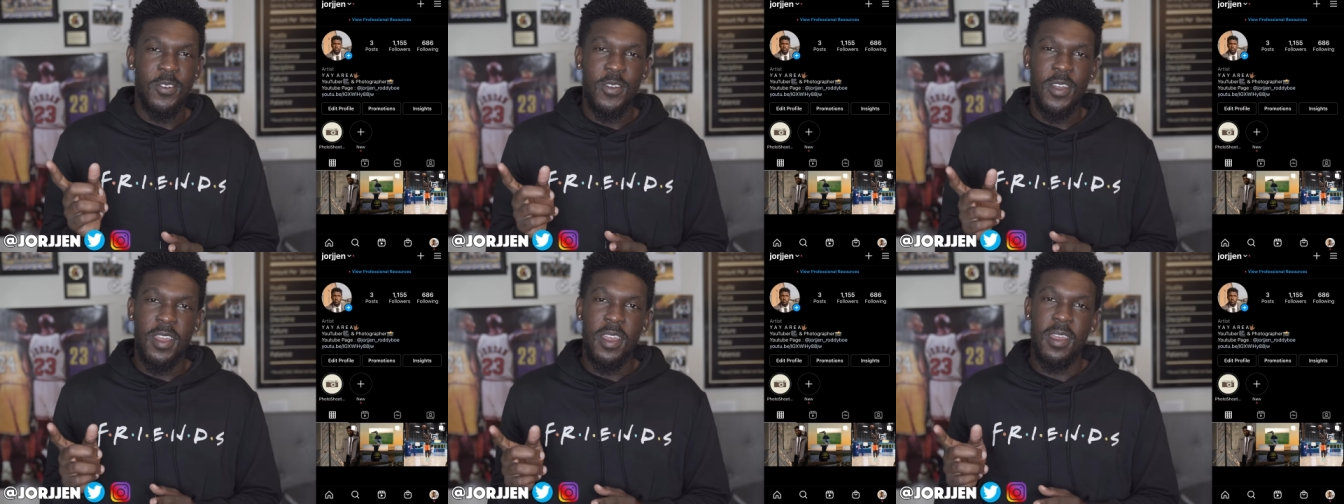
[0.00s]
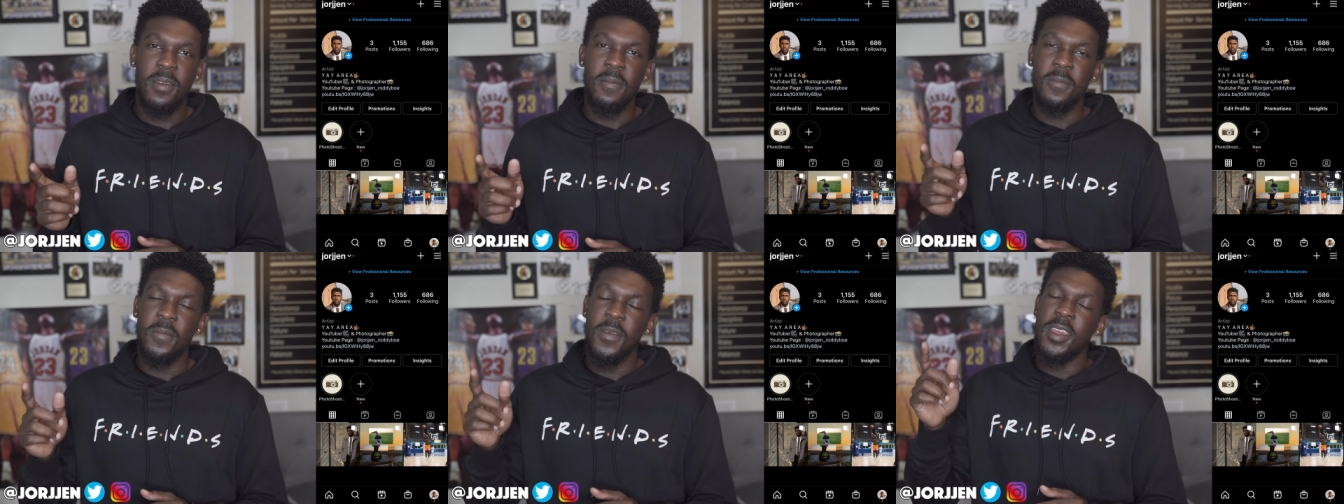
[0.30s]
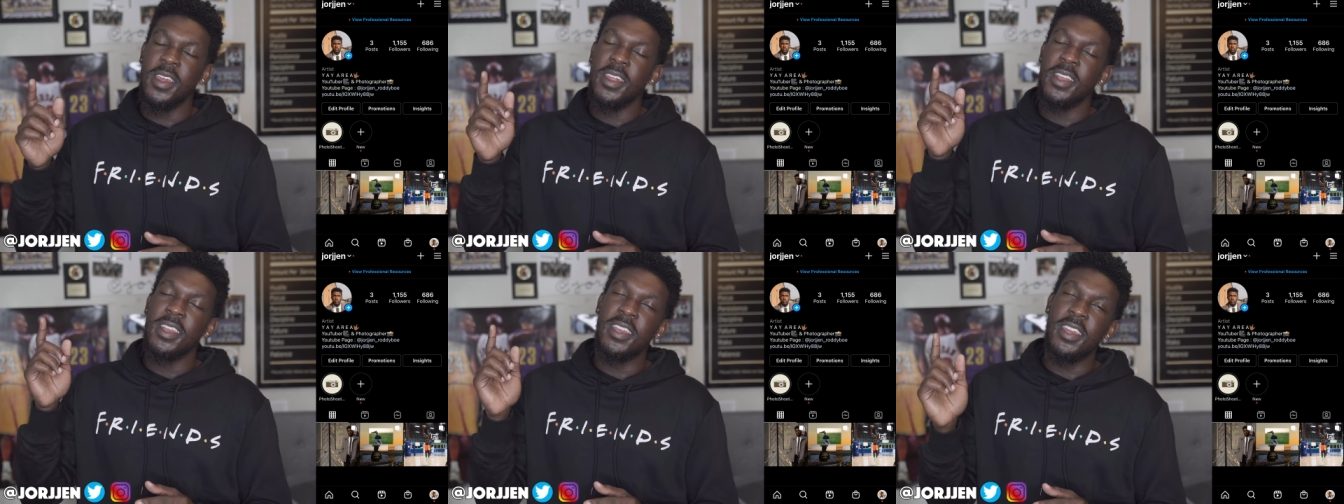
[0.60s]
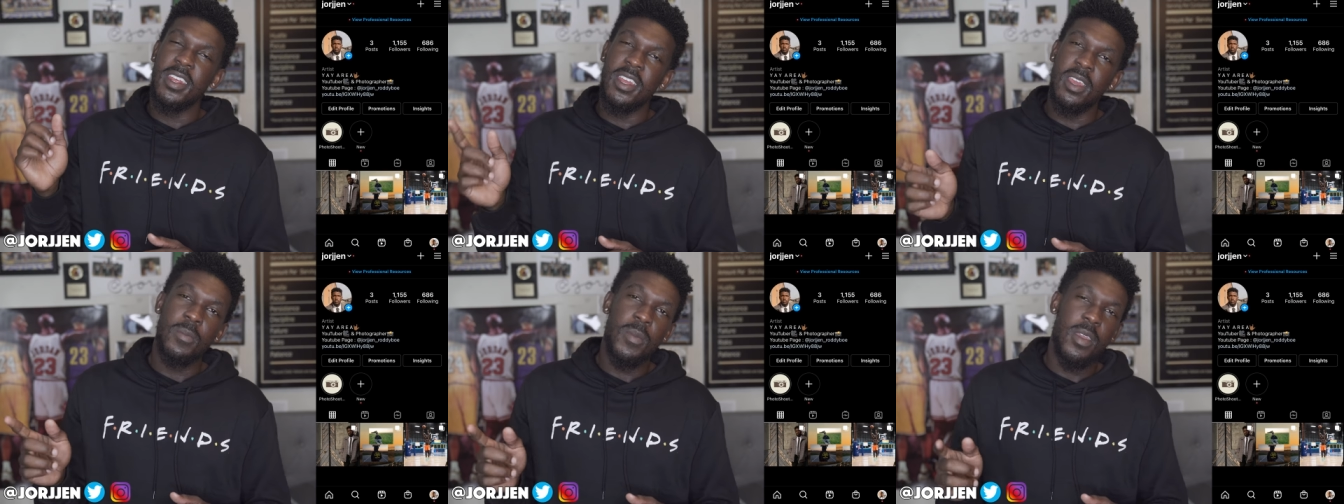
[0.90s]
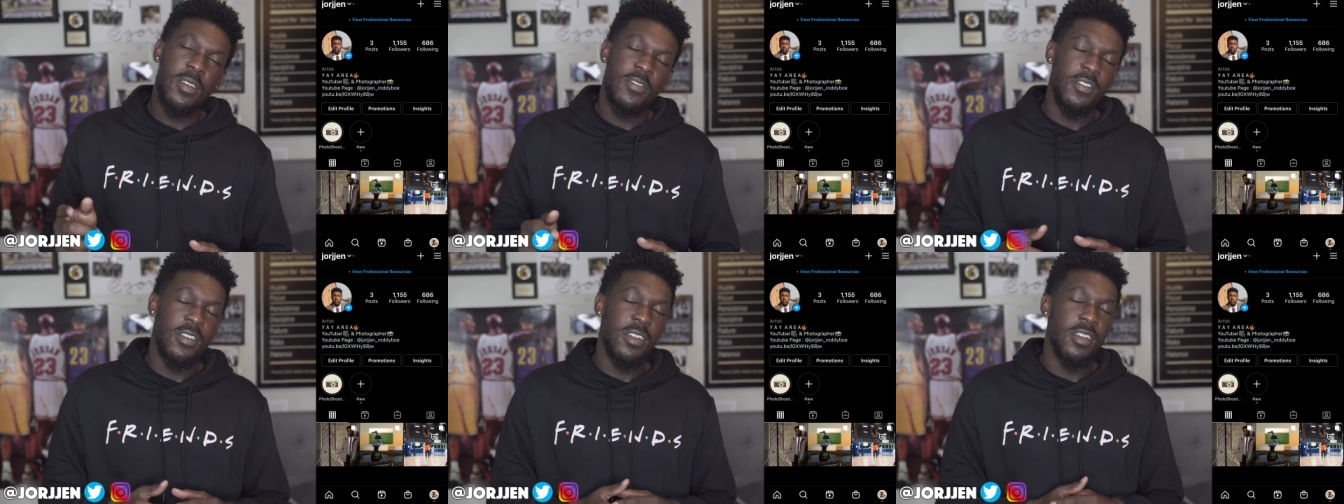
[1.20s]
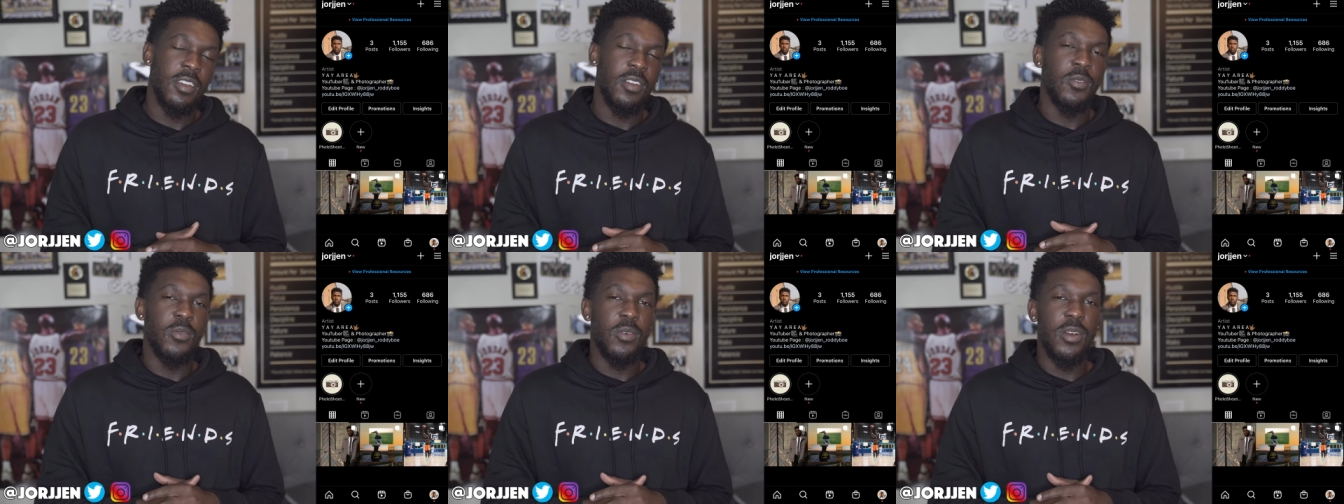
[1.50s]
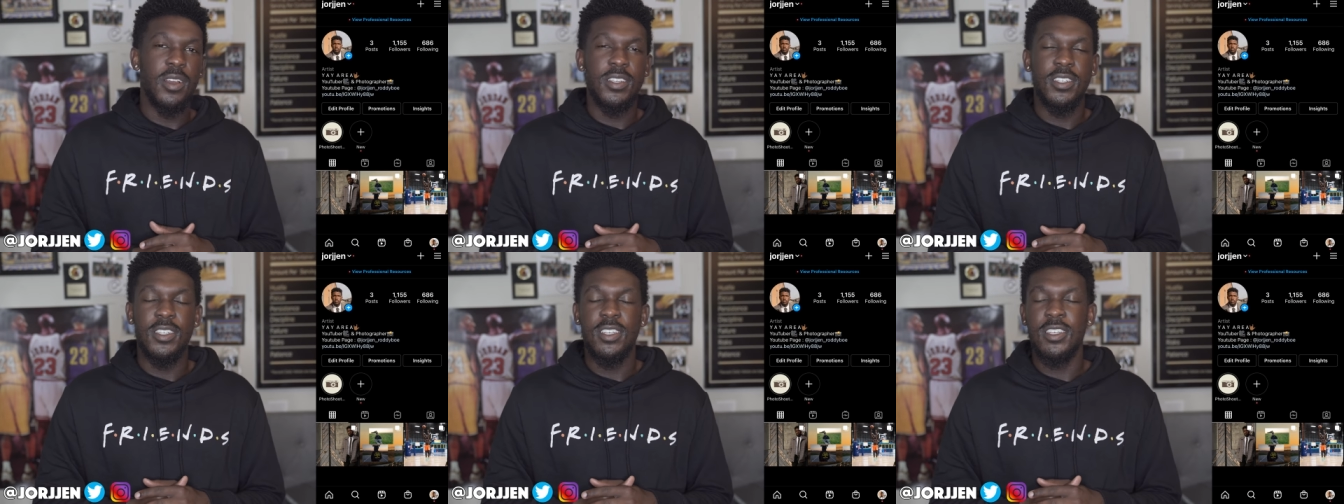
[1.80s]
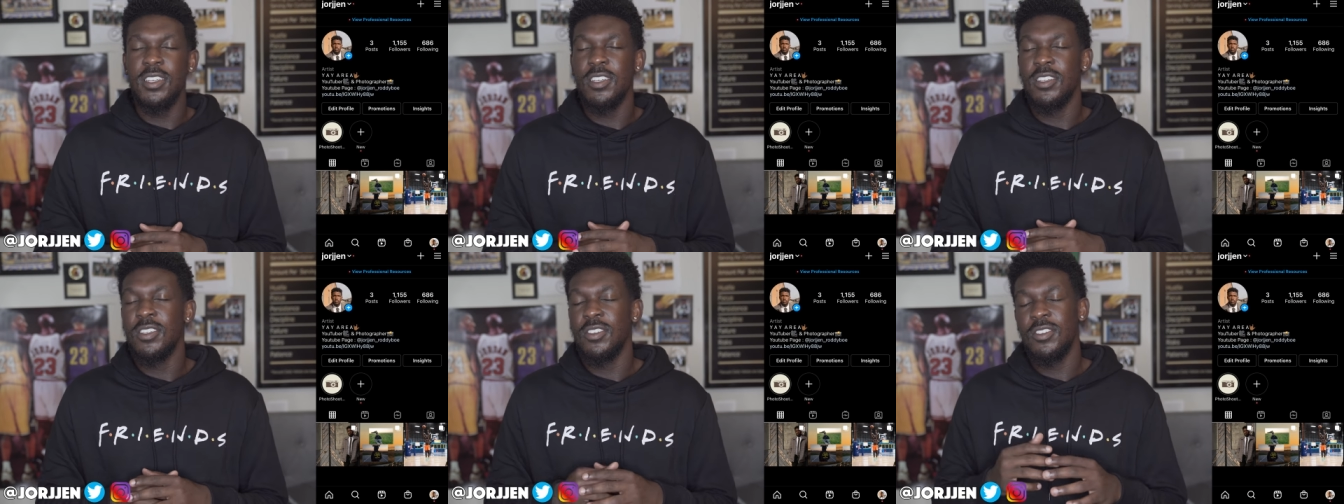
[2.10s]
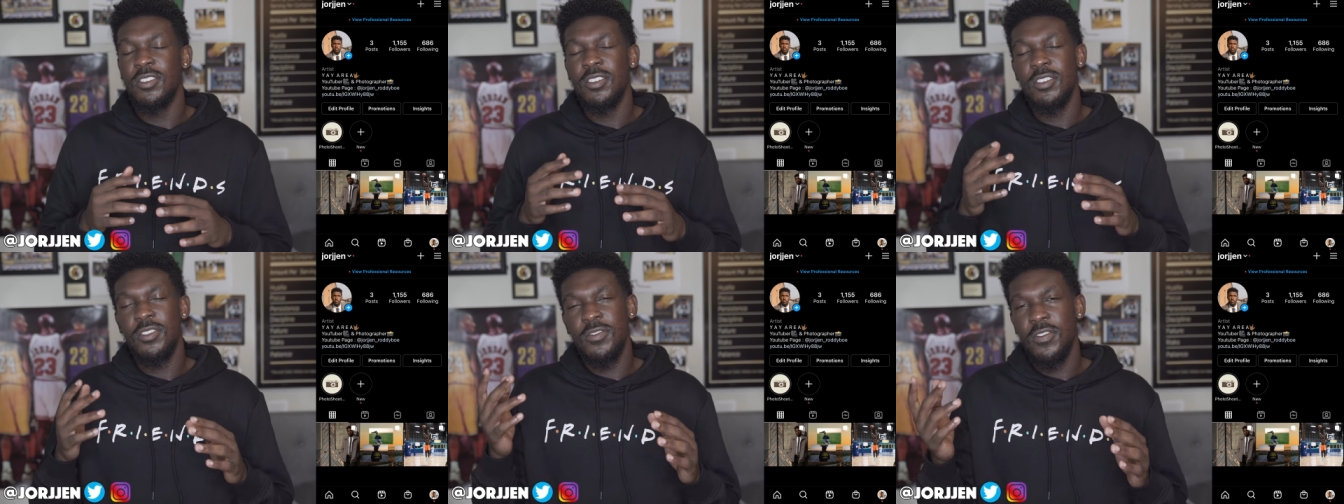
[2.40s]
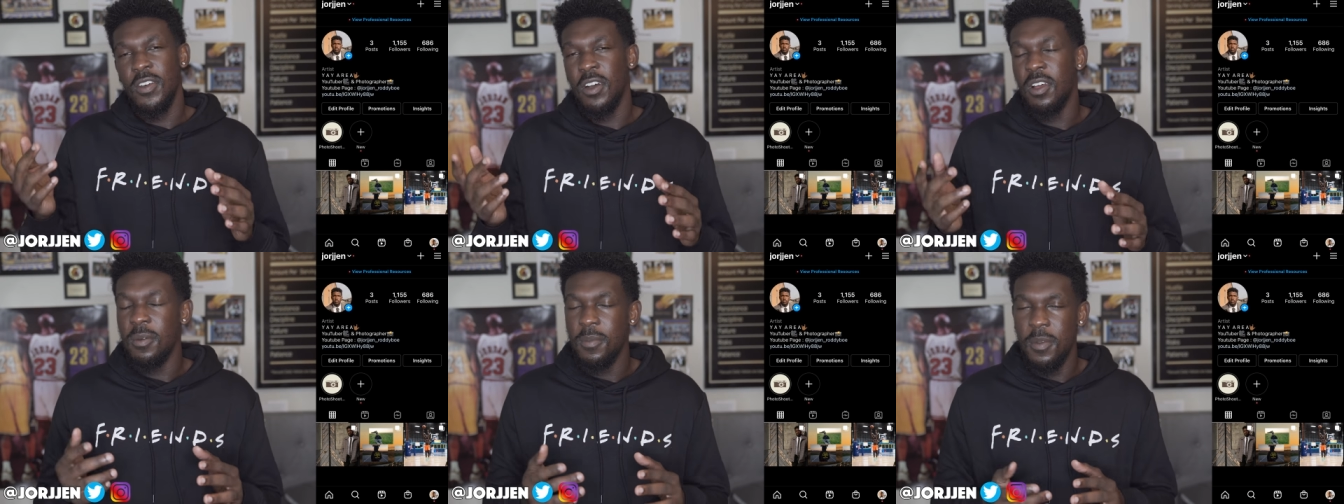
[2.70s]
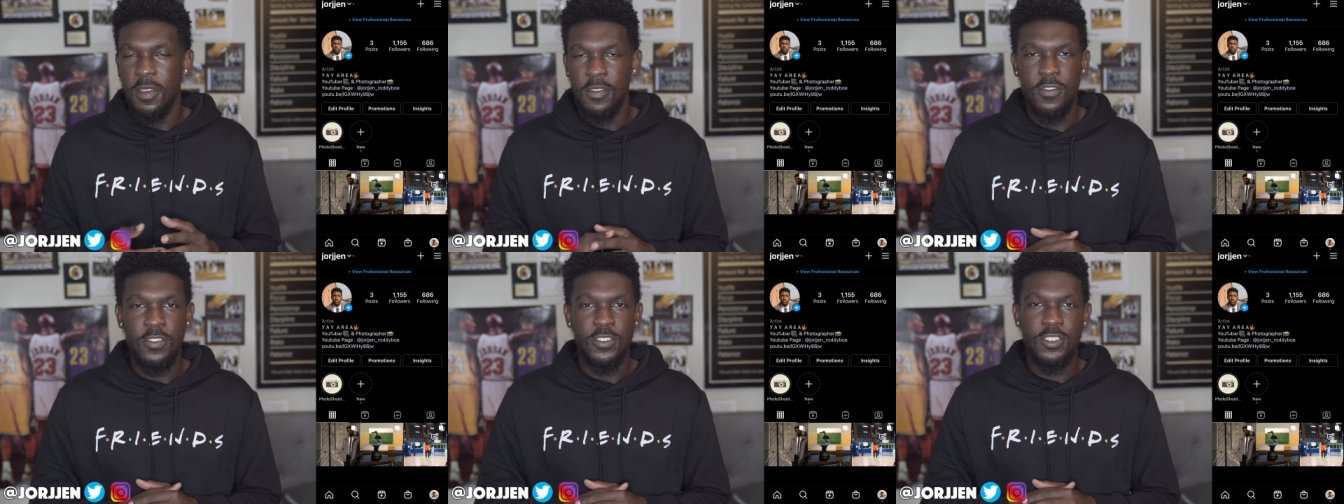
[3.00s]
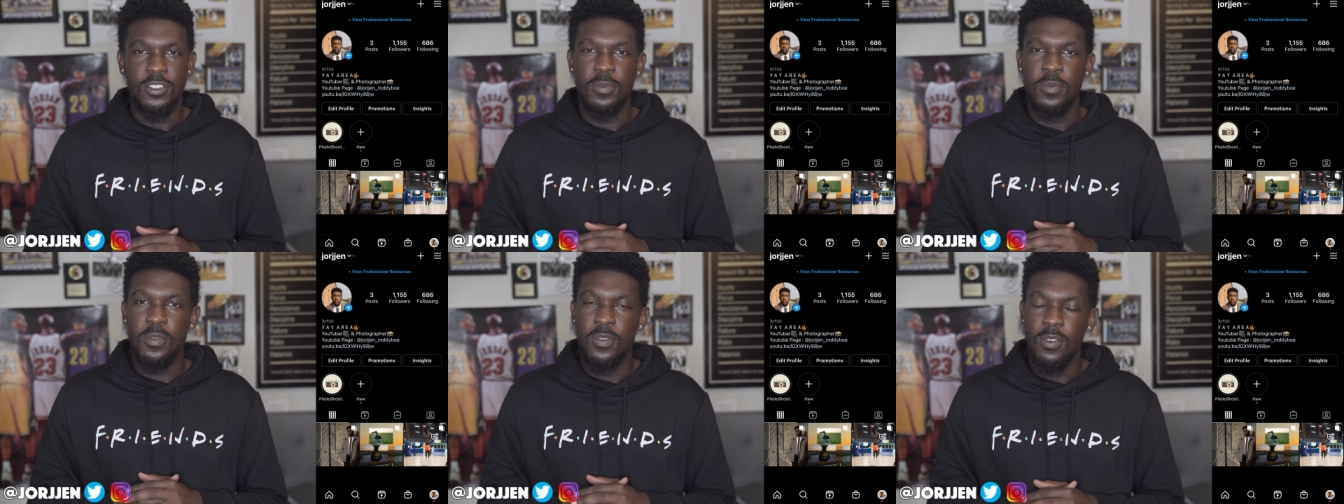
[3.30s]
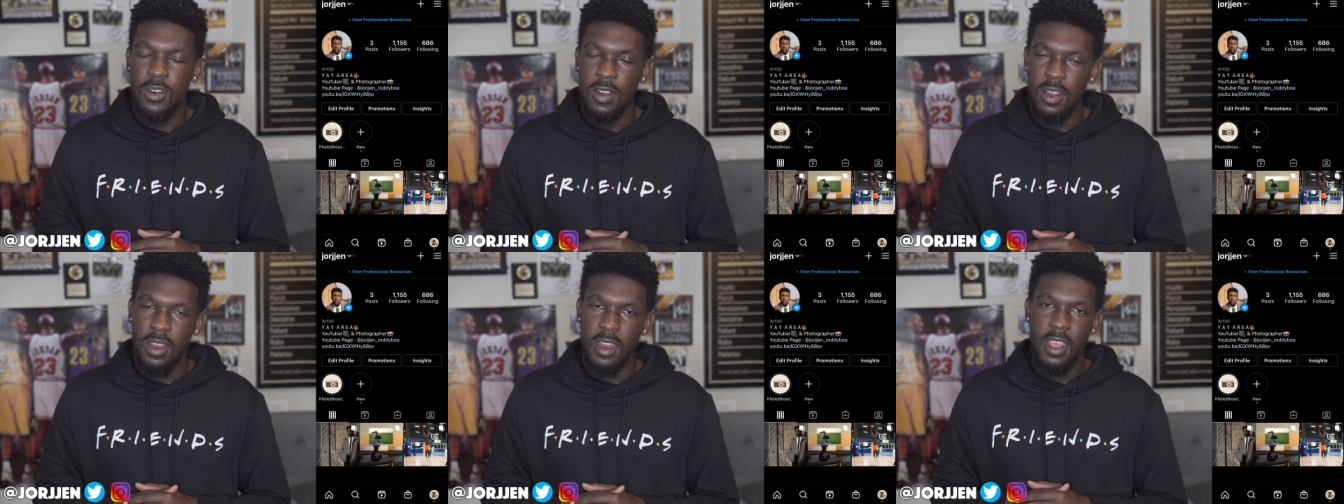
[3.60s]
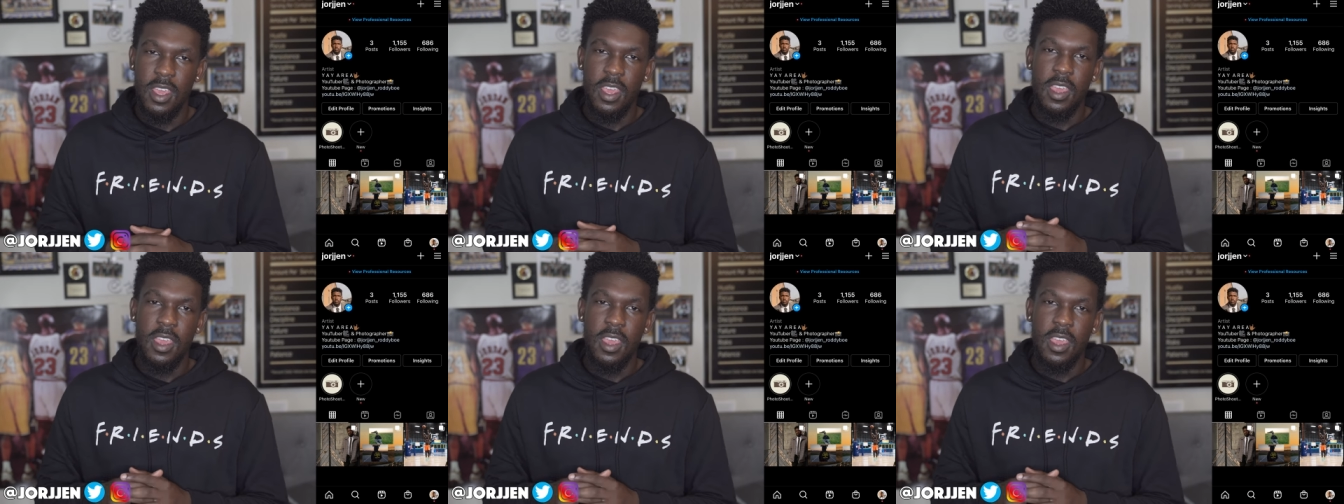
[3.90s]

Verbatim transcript: gram, DM me for any questions, or just follow me for support.